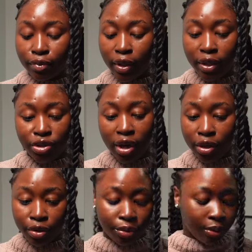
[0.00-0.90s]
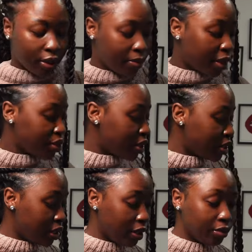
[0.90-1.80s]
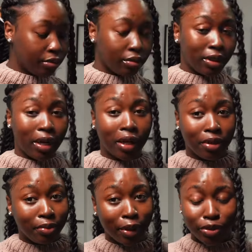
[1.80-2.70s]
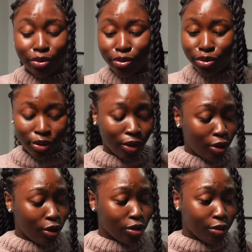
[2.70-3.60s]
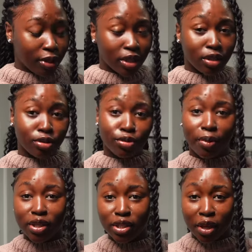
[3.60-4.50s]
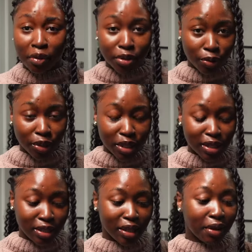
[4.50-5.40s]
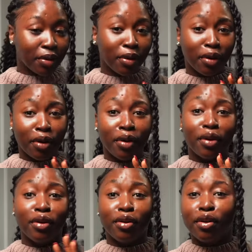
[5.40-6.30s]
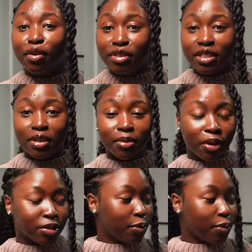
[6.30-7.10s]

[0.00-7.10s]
Nigeria did not win the match yesterday, neither did my church. So basically the two matches I went to watch yesterday, none of the teams I was